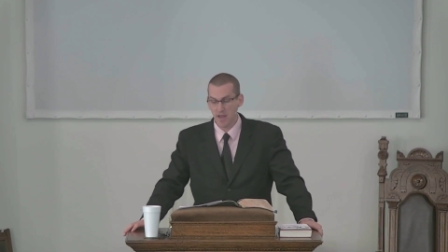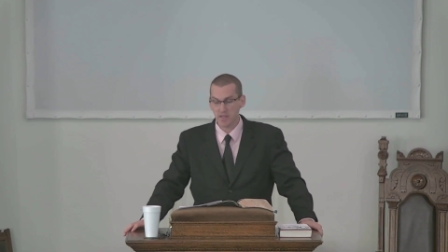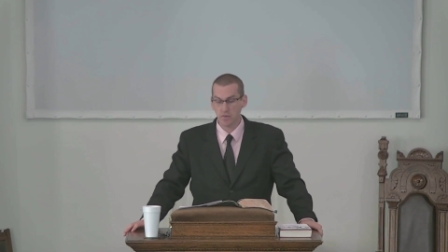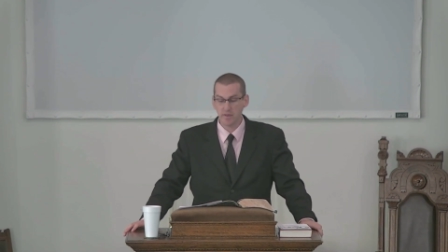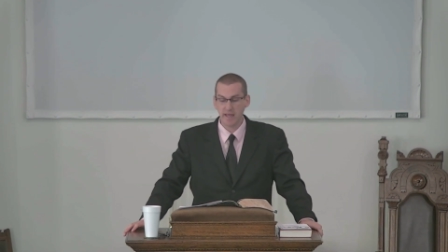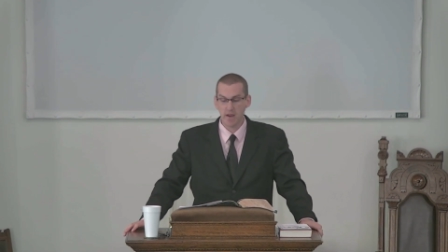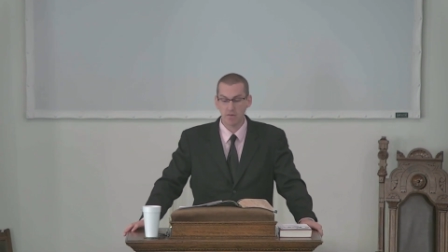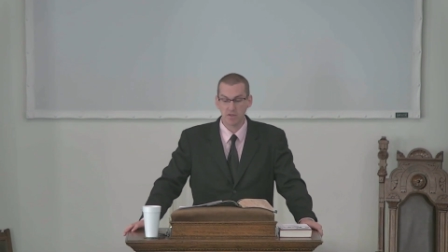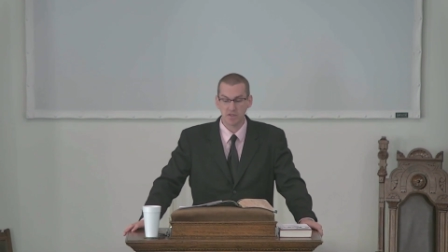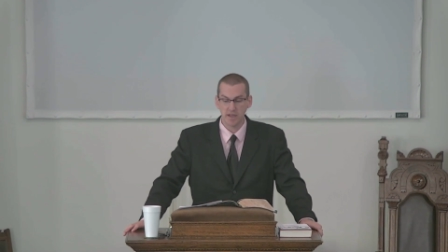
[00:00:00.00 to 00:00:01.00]
That's what
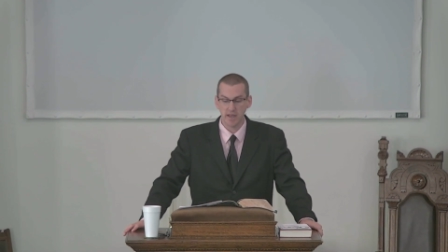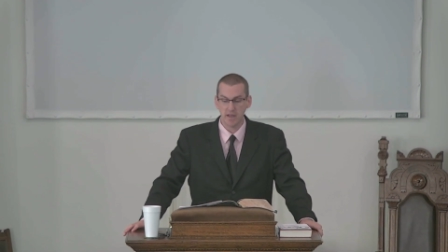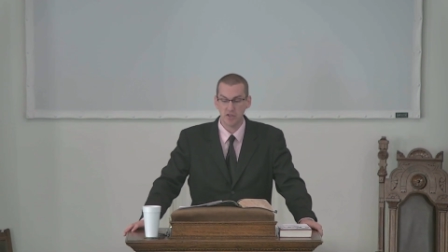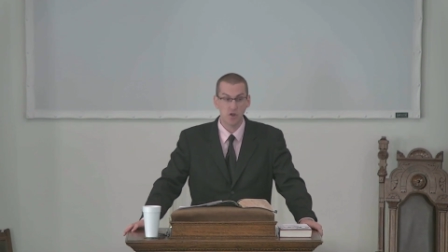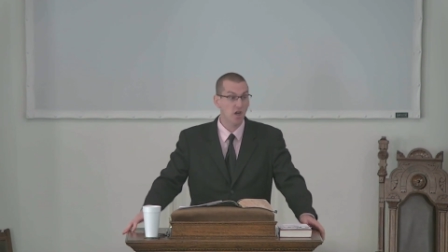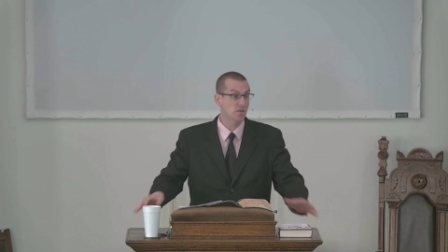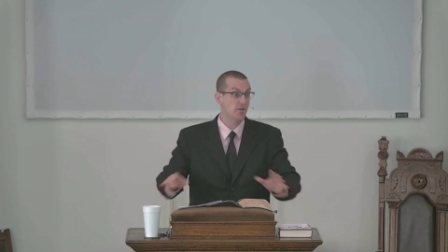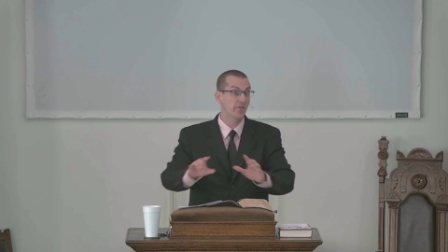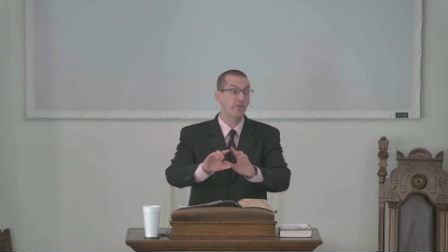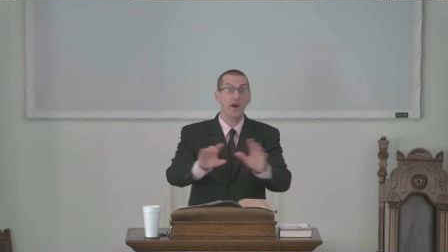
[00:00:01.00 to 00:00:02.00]
they were saying. And John's
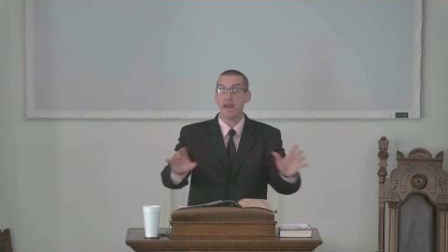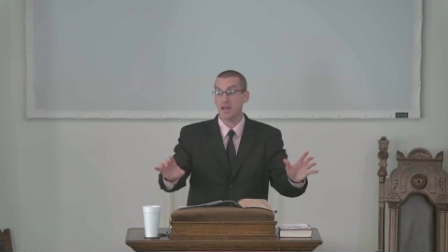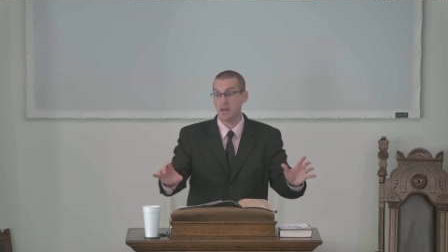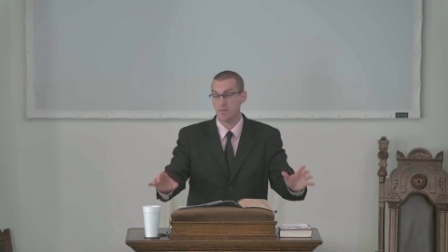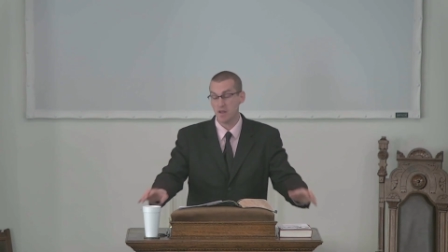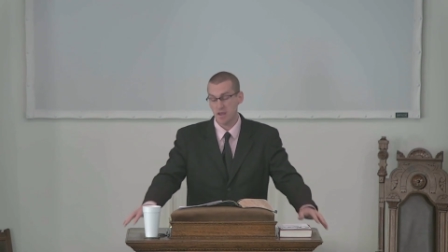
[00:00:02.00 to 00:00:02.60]
been fighting